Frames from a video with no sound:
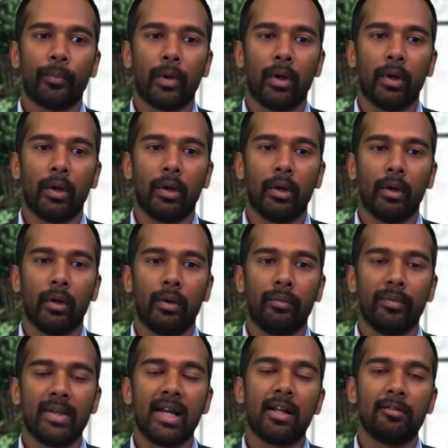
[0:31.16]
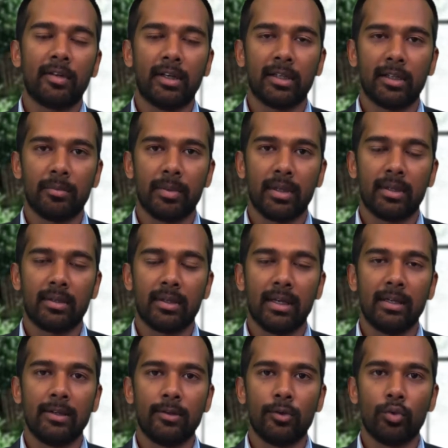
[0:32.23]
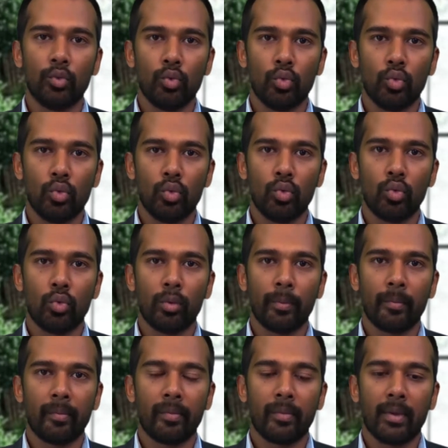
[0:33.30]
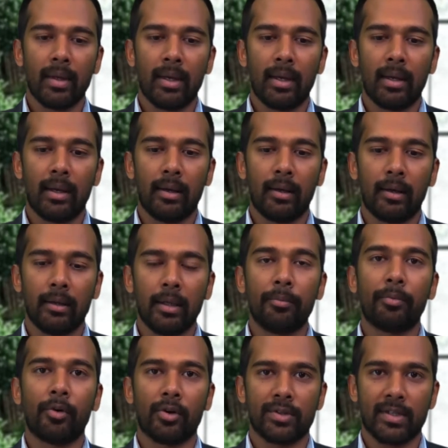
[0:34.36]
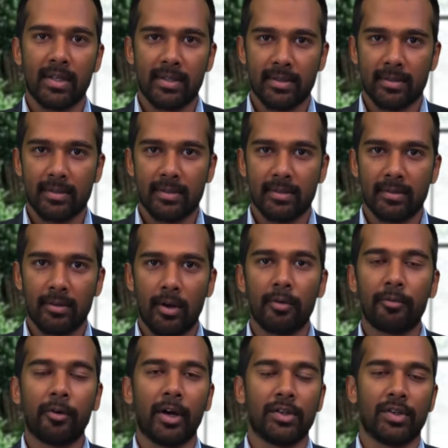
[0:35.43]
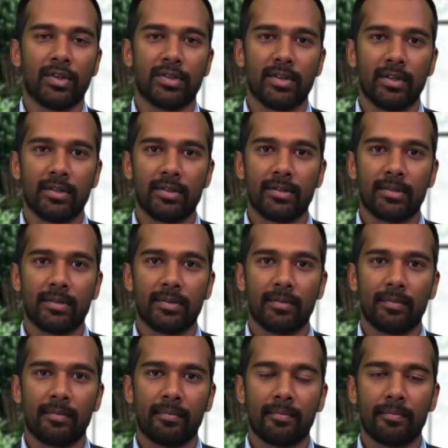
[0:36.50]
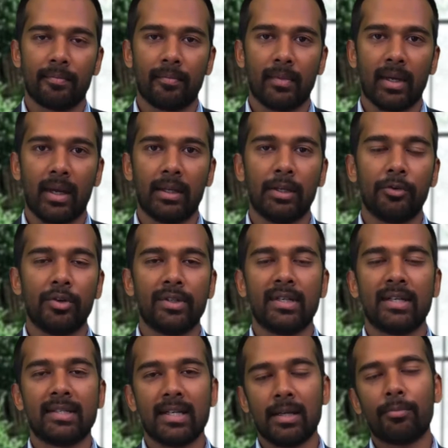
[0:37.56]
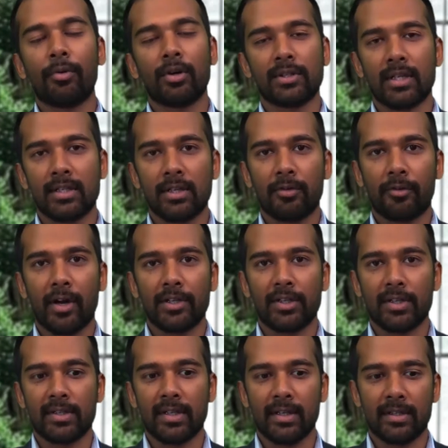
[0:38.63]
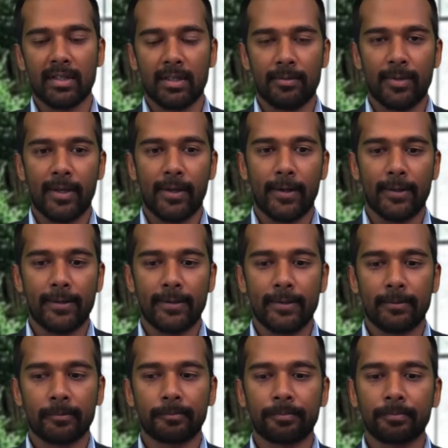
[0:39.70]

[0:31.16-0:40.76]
uh, delve a little bit into uh, the process of righteousness. And the reason I say the process of righteousness is because